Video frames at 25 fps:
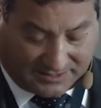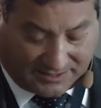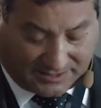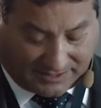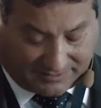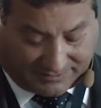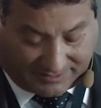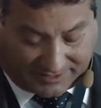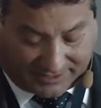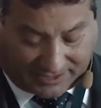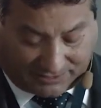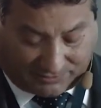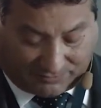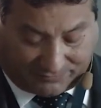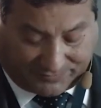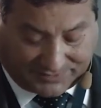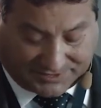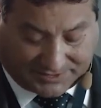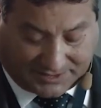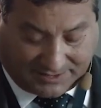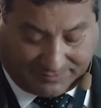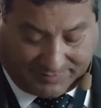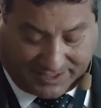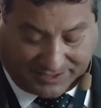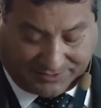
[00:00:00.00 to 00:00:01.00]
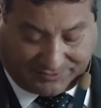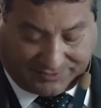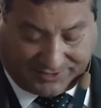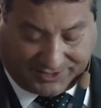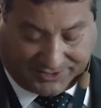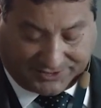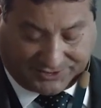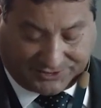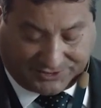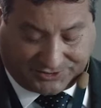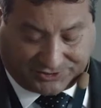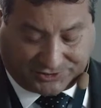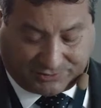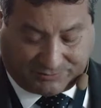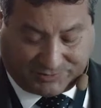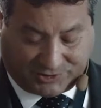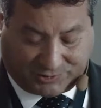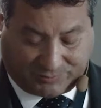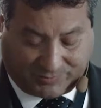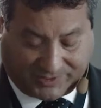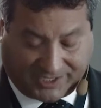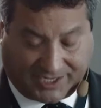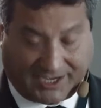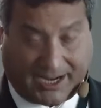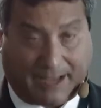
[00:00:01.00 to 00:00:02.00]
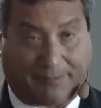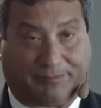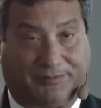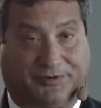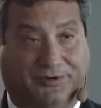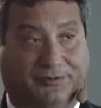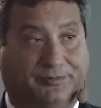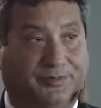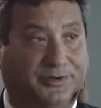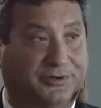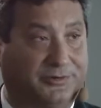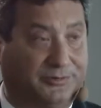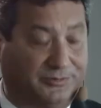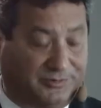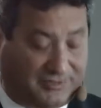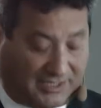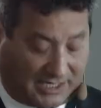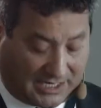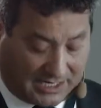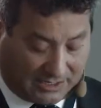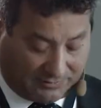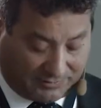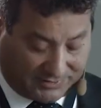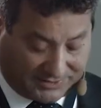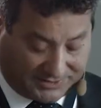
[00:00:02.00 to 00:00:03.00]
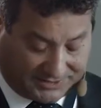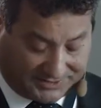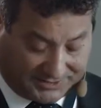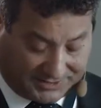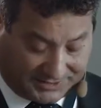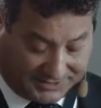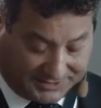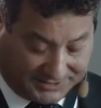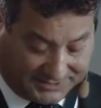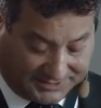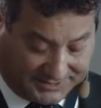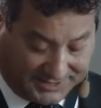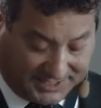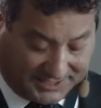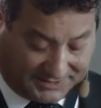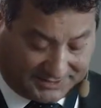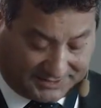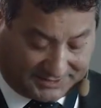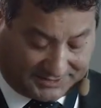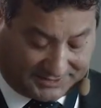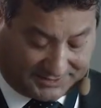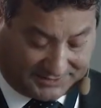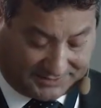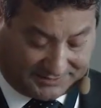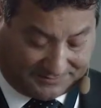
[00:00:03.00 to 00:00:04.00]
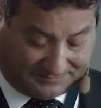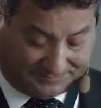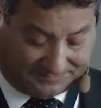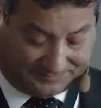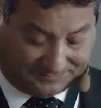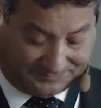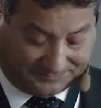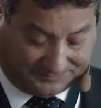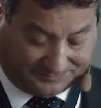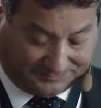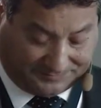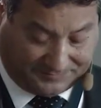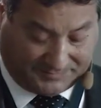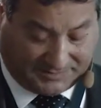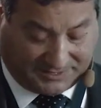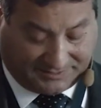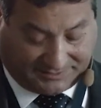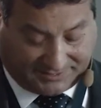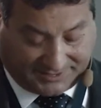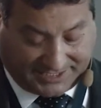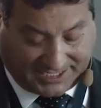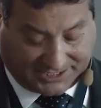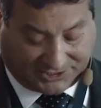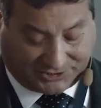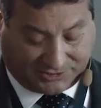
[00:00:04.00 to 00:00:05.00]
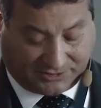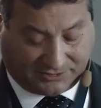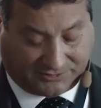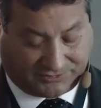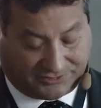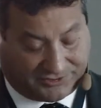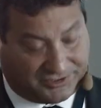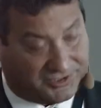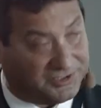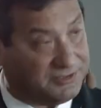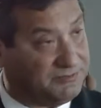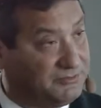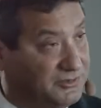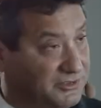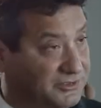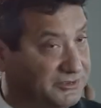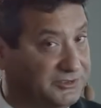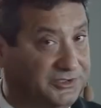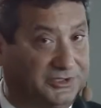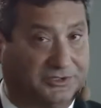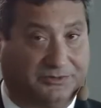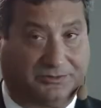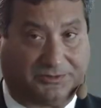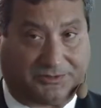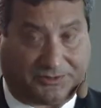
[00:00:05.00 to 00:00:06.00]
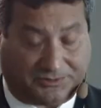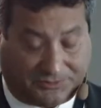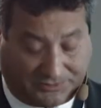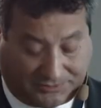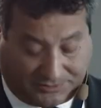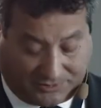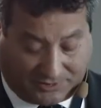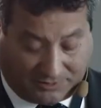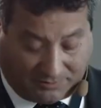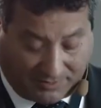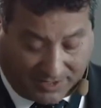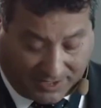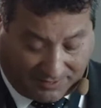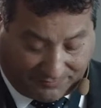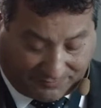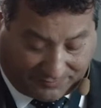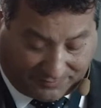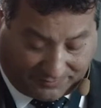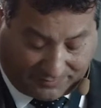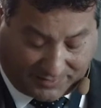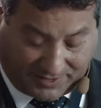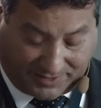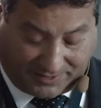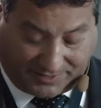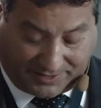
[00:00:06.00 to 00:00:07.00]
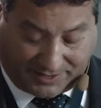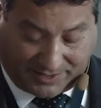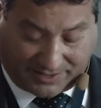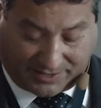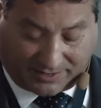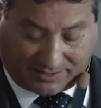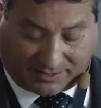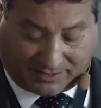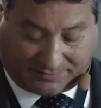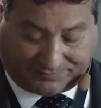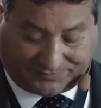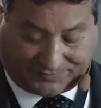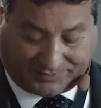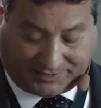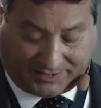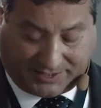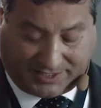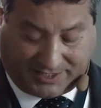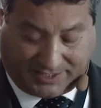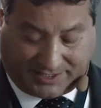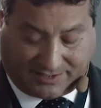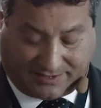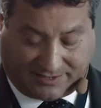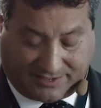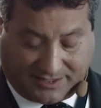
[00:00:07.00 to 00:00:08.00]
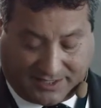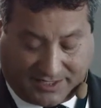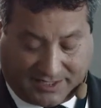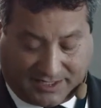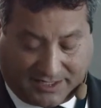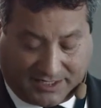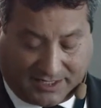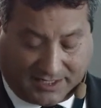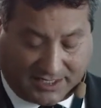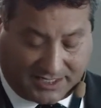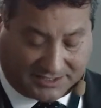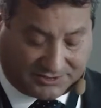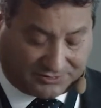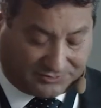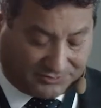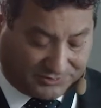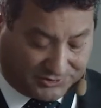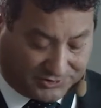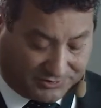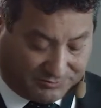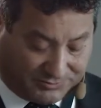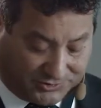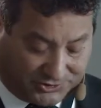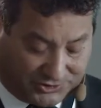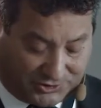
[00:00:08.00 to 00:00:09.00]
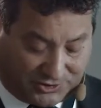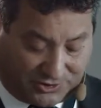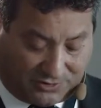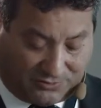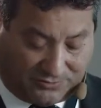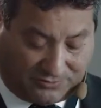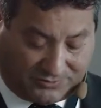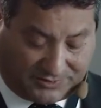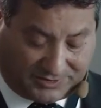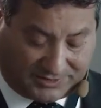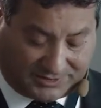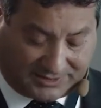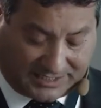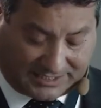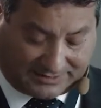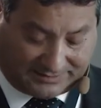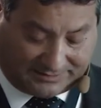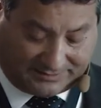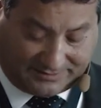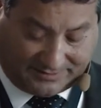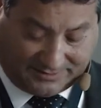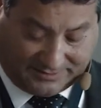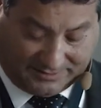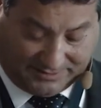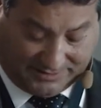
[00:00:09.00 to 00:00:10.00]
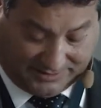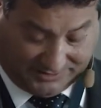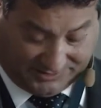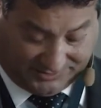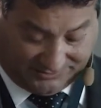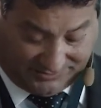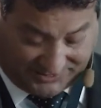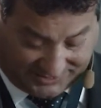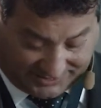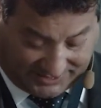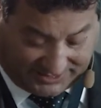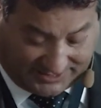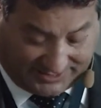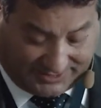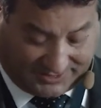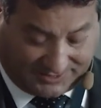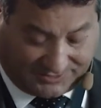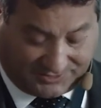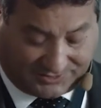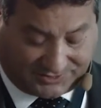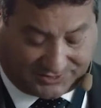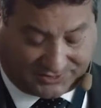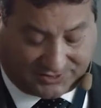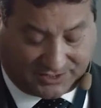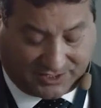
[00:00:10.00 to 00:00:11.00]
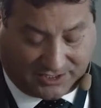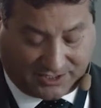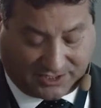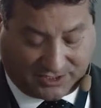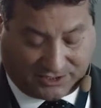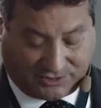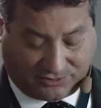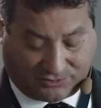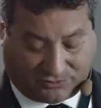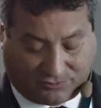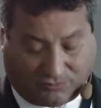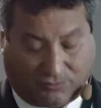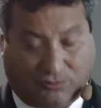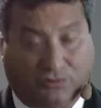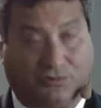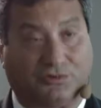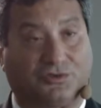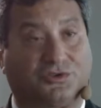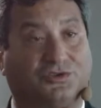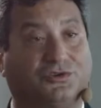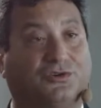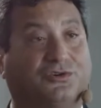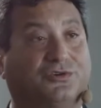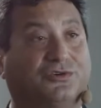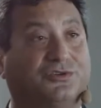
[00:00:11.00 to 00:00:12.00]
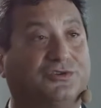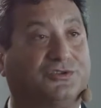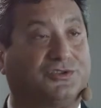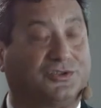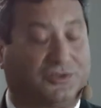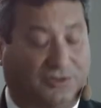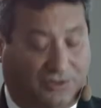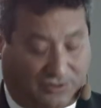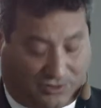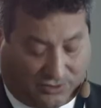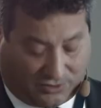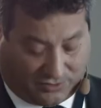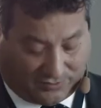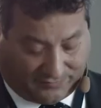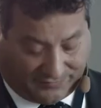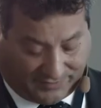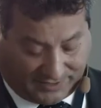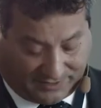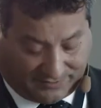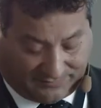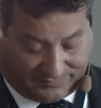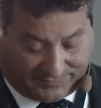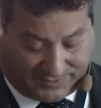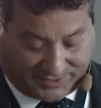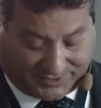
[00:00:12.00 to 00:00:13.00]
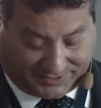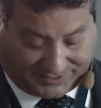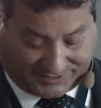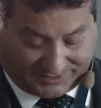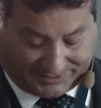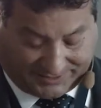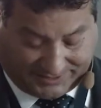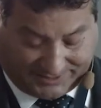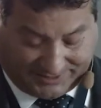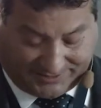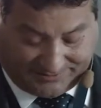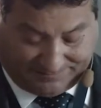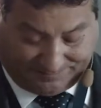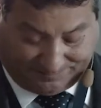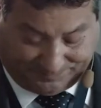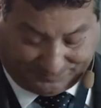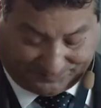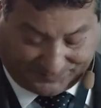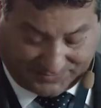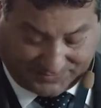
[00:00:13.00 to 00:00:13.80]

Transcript: There are obviously many reasons to which we can attribute our success. International tourism continues to grow everywhere, year after year, as tourism shows that its resilience to all sorts of adversity,